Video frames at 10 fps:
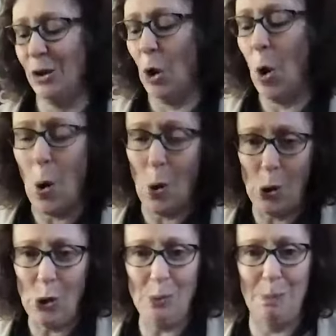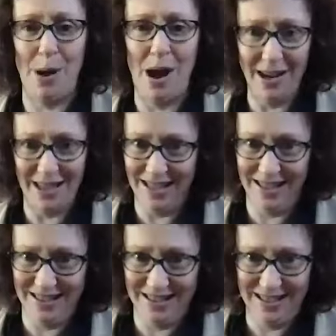your whole
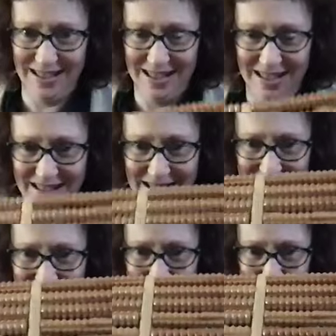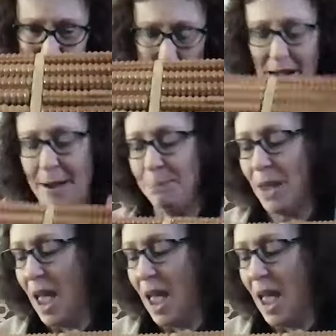body. Okay.